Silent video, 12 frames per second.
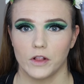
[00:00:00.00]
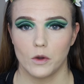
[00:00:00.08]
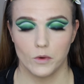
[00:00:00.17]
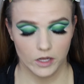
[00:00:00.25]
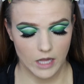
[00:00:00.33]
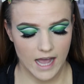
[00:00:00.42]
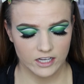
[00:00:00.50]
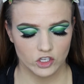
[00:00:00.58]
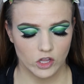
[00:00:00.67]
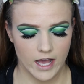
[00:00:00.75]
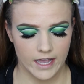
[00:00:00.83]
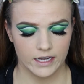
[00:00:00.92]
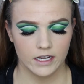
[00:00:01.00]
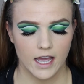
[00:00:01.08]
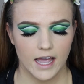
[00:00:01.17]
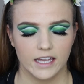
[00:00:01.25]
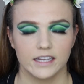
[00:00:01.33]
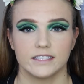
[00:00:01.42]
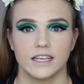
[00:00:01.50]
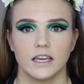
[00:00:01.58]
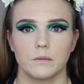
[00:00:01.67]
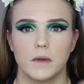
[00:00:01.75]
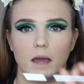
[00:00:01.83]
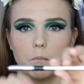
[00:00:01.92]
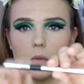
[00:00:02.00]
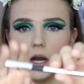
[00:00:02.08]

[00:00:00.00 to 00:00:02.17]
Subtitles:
the lower lash line. I'm going to take my